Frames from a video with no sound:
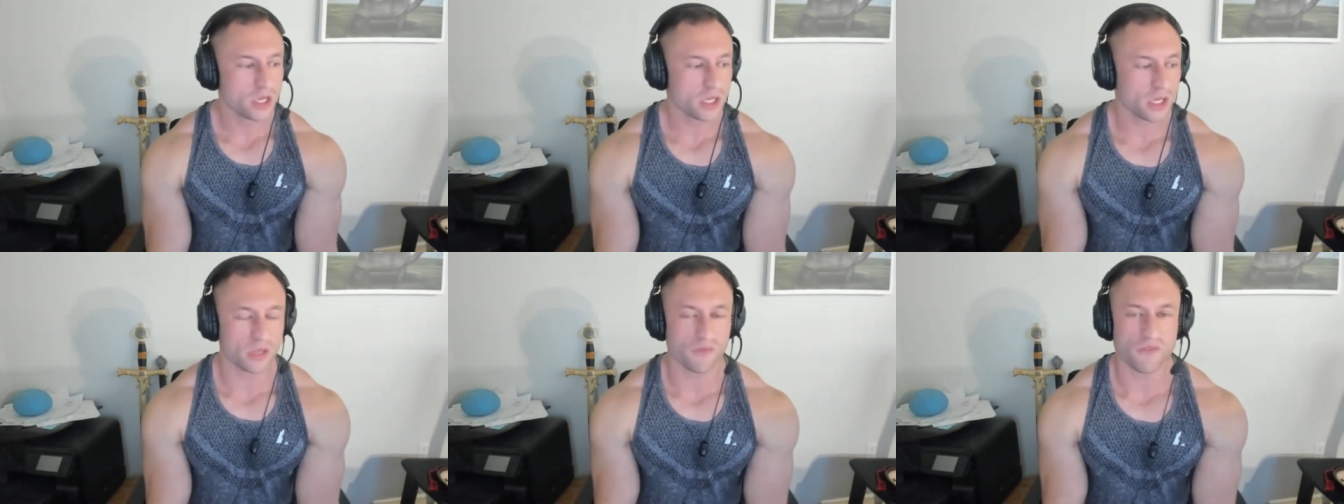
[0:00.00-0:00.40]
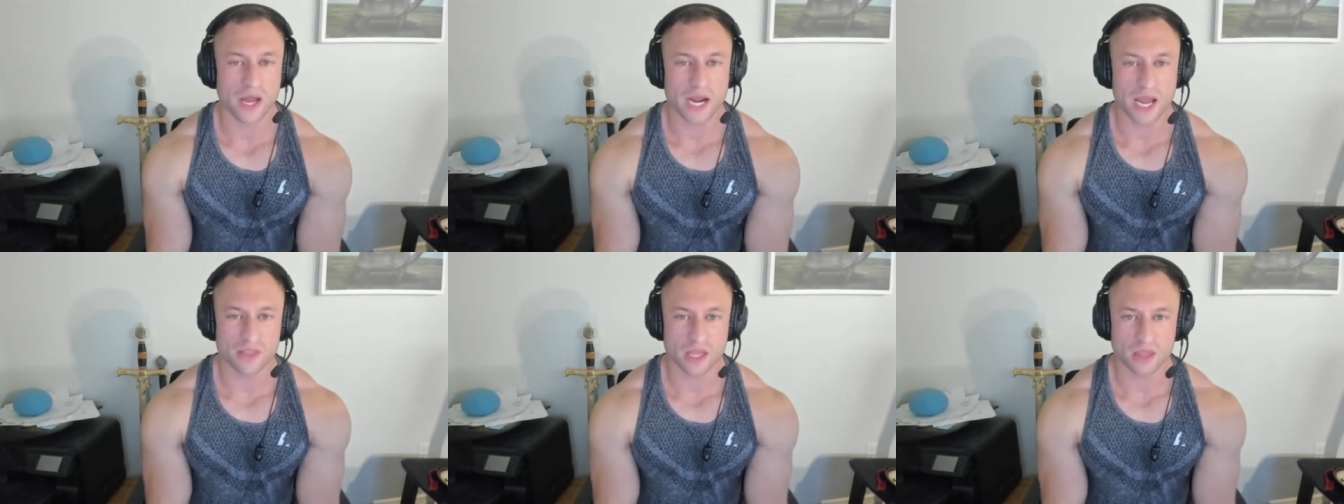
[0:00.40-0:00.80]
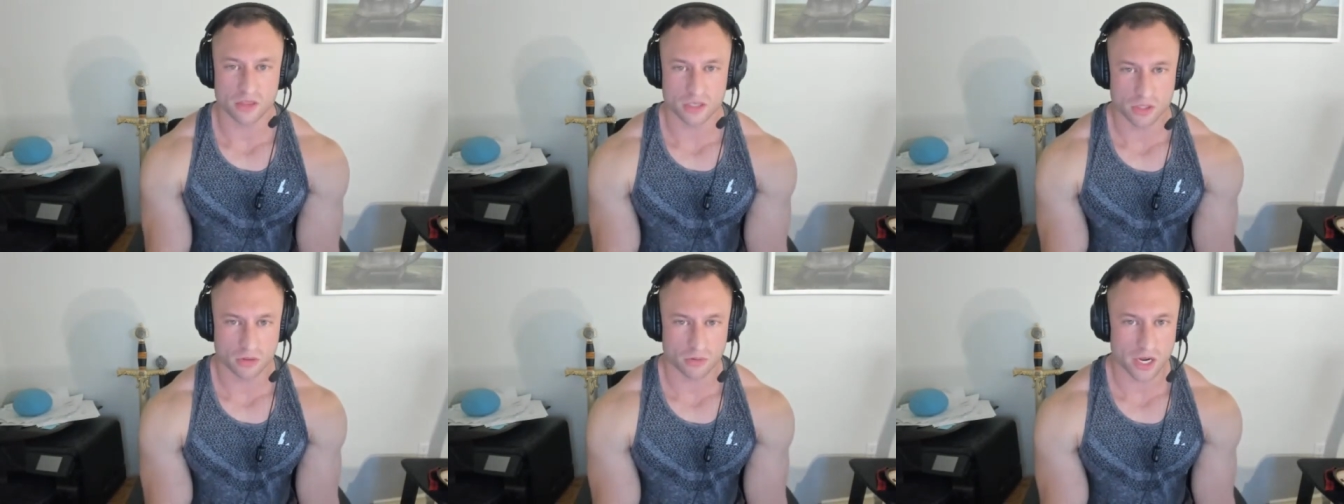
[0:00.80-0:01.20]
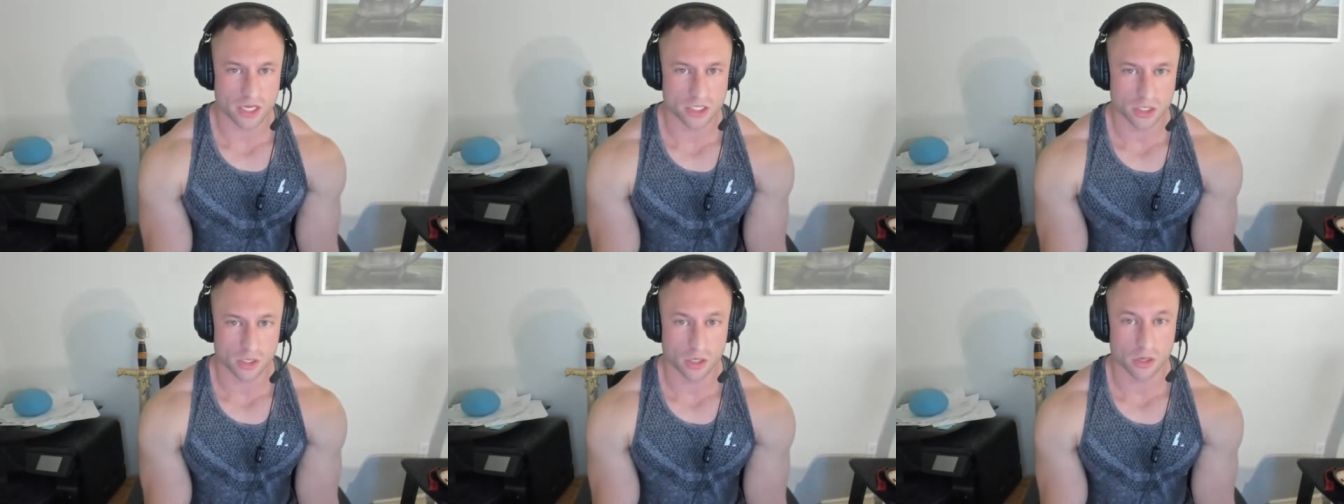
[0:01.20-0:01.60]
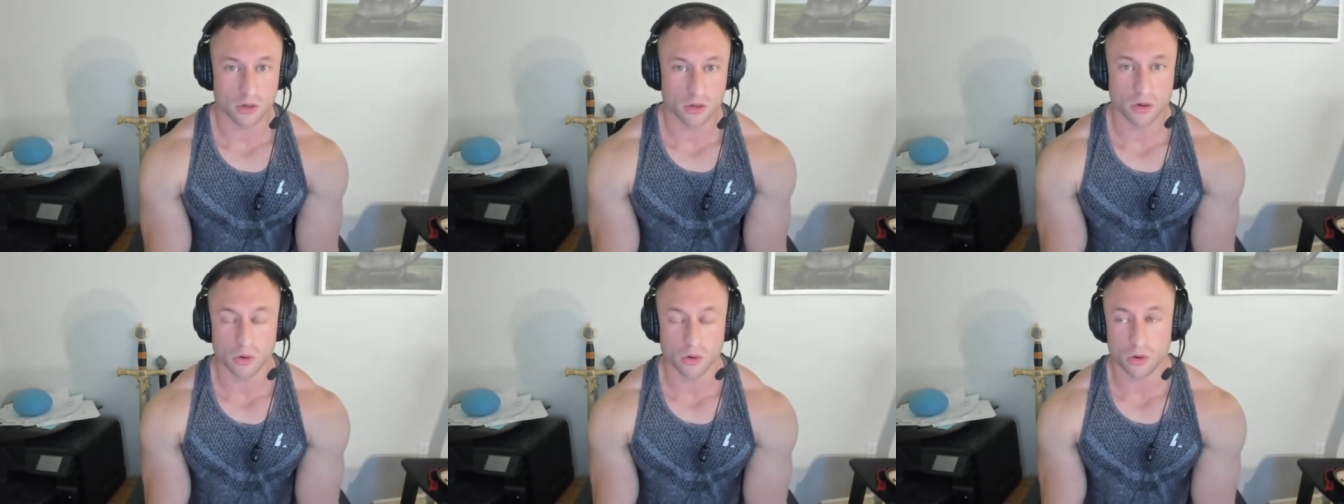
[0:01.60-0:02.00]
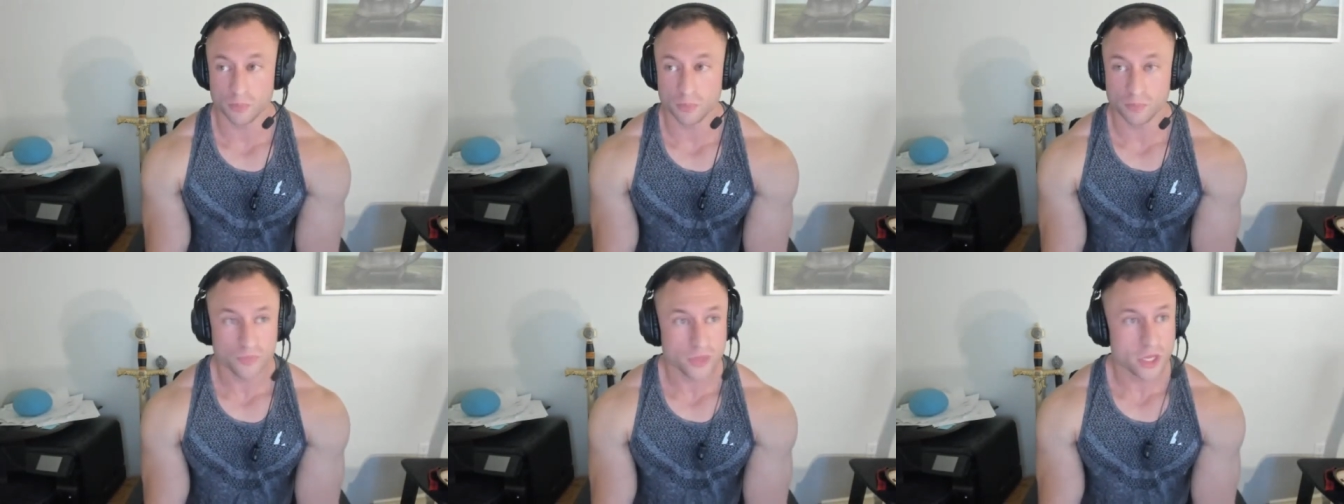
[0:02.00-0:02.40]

You have to find out that threshold.